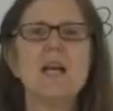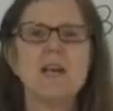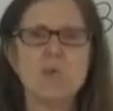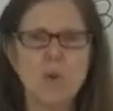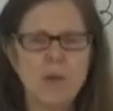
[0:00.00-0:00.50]

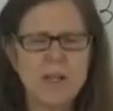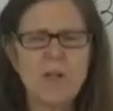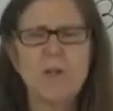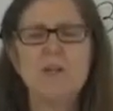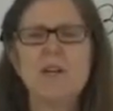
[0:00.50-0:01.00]
in
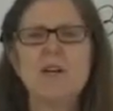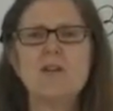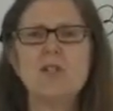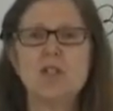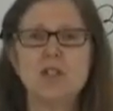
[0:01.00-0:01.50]
working with their
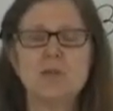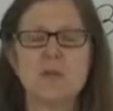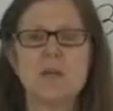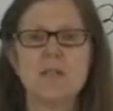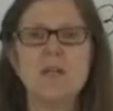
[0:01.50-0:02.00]

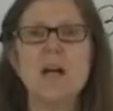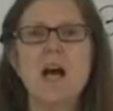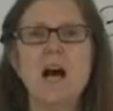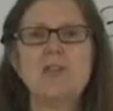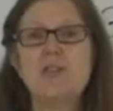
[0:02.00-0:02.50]
children
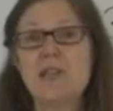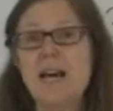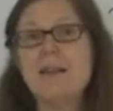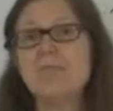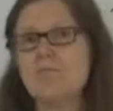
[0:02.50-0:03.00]
to
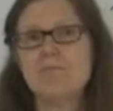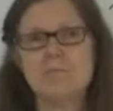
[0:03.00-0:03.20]
get